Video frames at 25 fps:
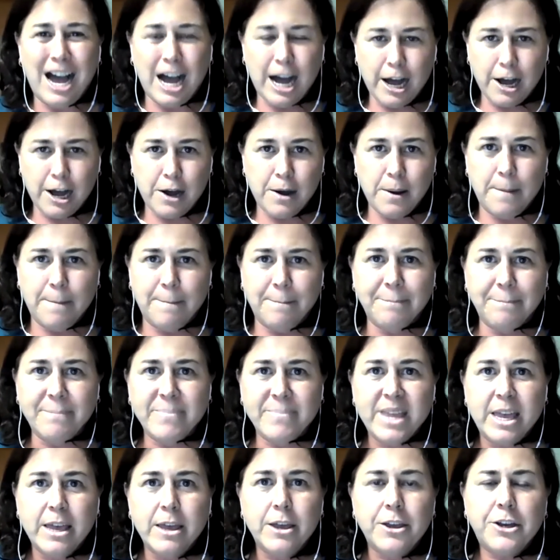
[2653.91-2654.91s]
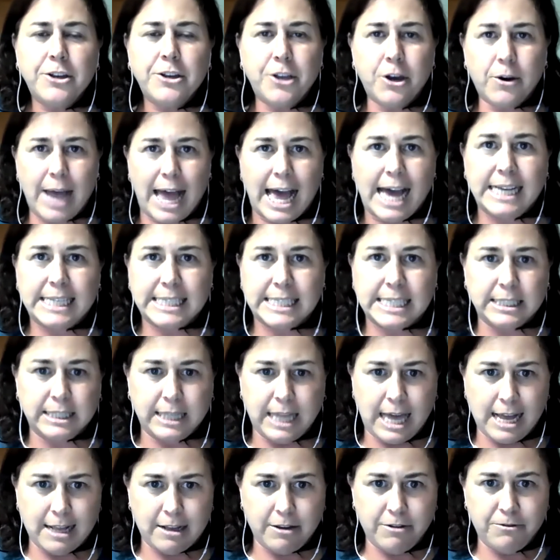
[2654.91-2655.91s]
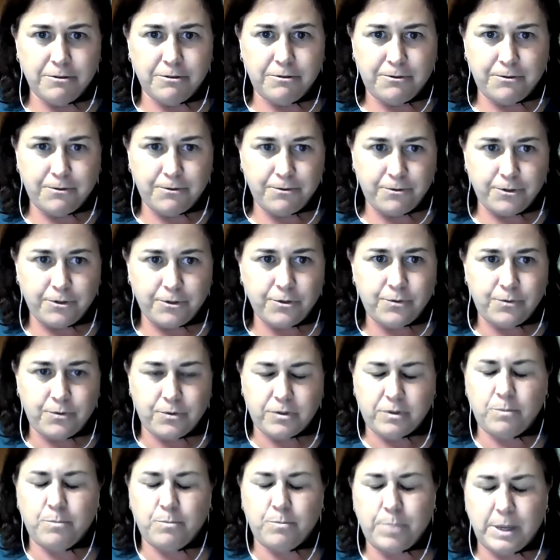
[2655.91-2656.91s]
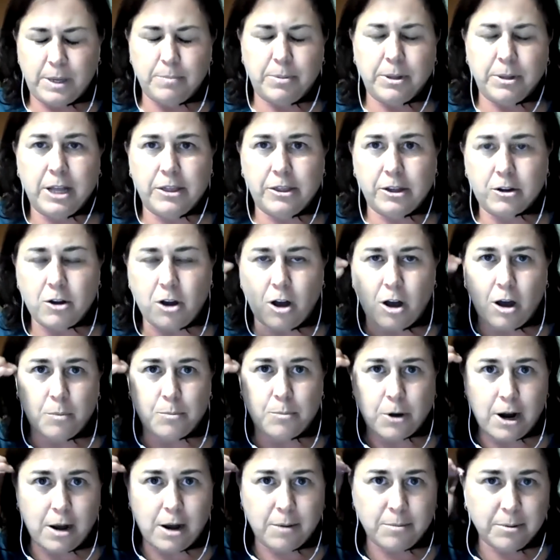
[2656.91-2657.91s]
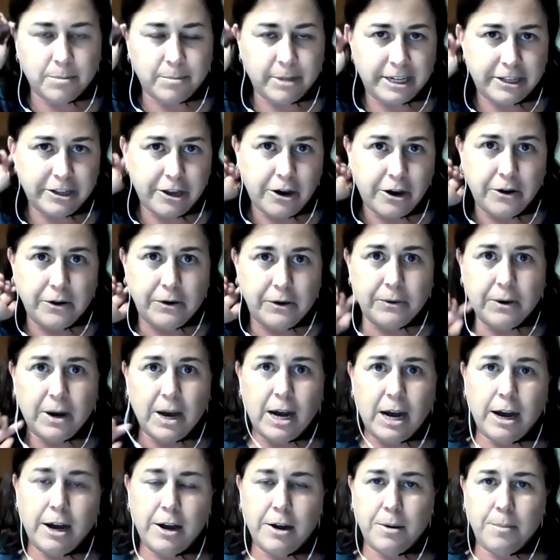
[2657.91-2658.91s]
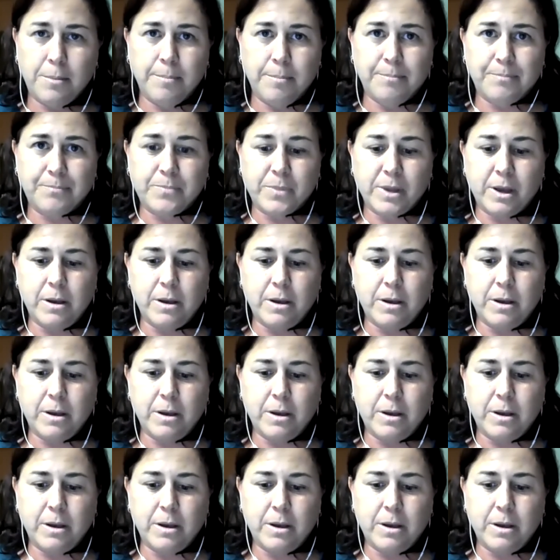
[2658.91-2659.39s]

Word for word: Um, you know, as a lot of people on the call probably know, um,